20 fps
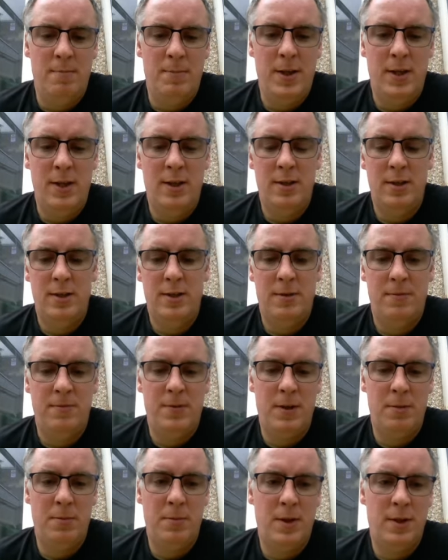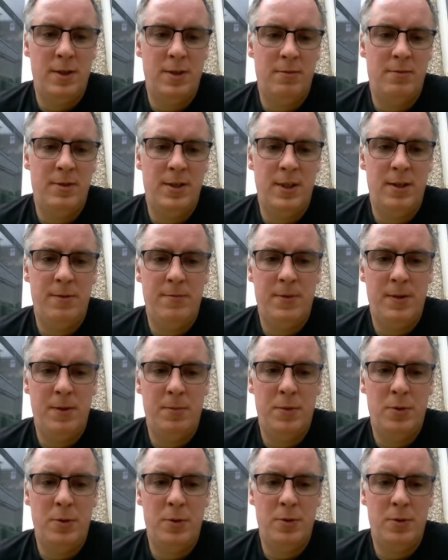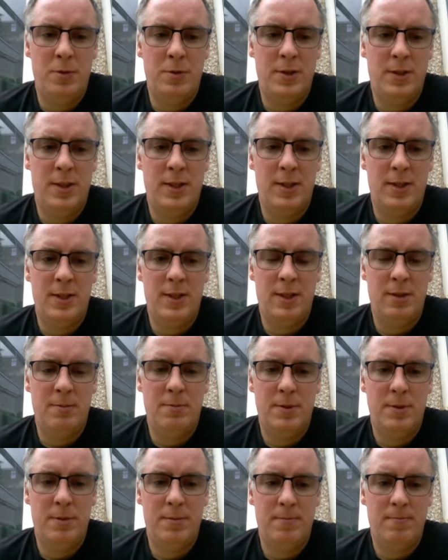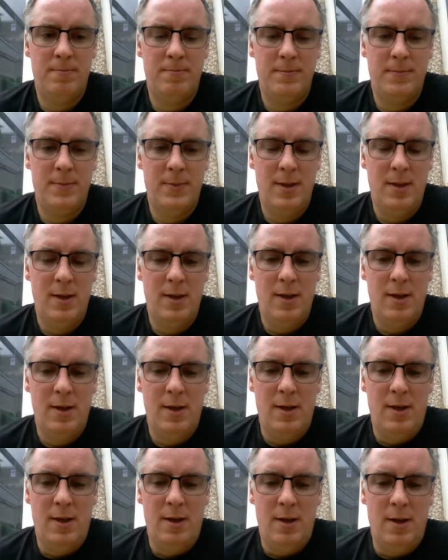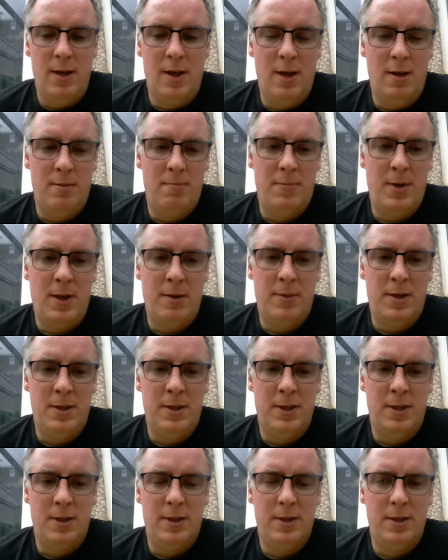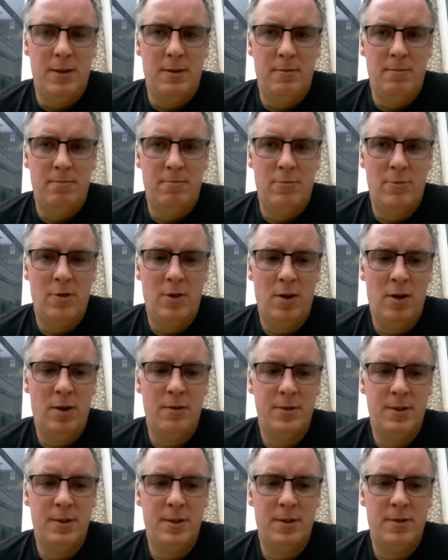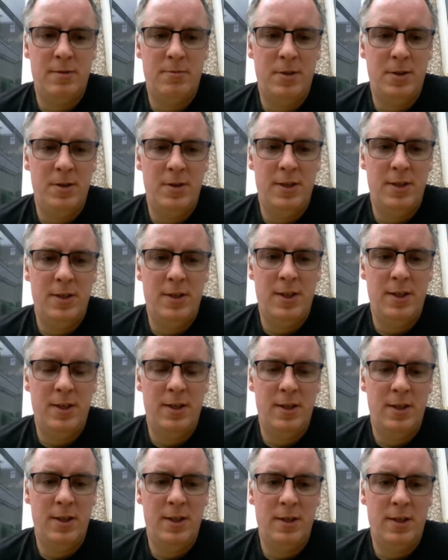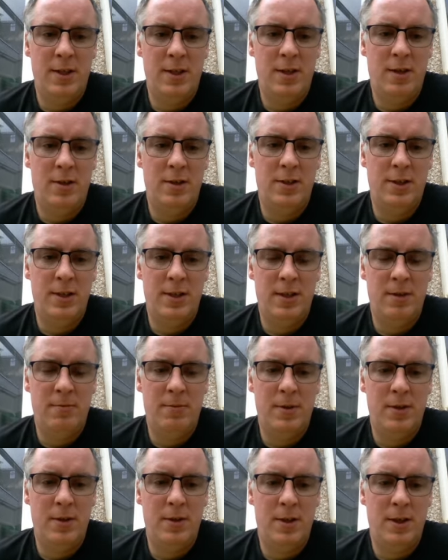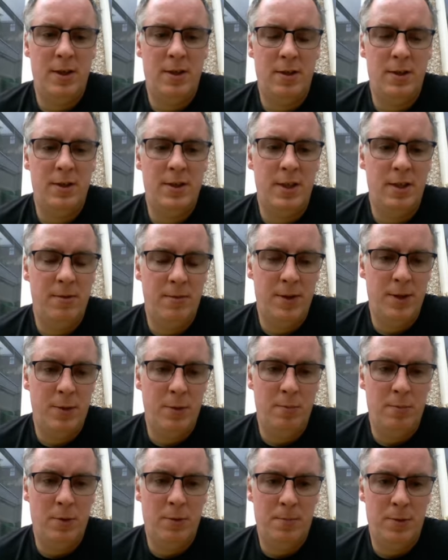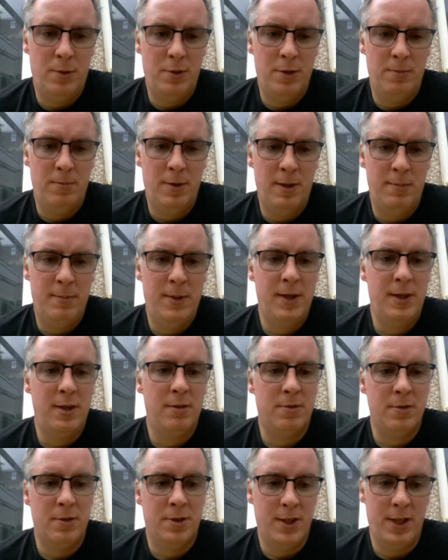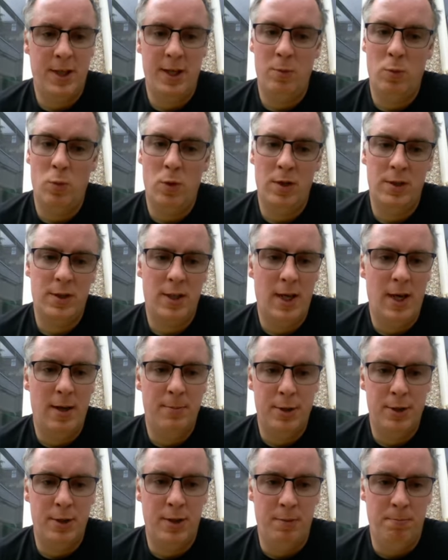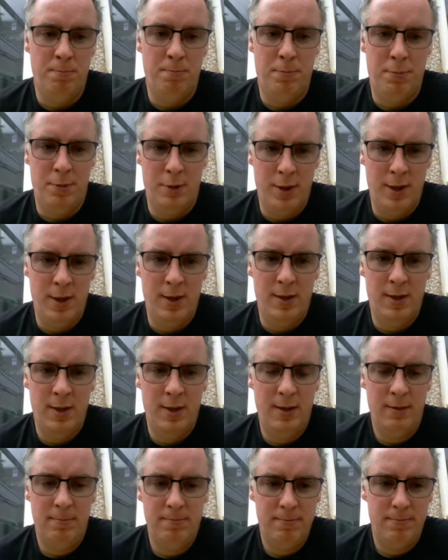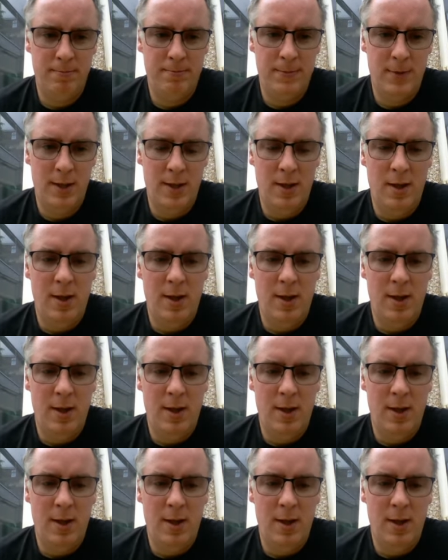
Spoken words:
The pillars, foam, as I've said, foam core stacked up. Black Magic Crafts uses this technique. He likes seeing everything with Mod Podge and black paint. I've got to say it works absolutely brilliantly.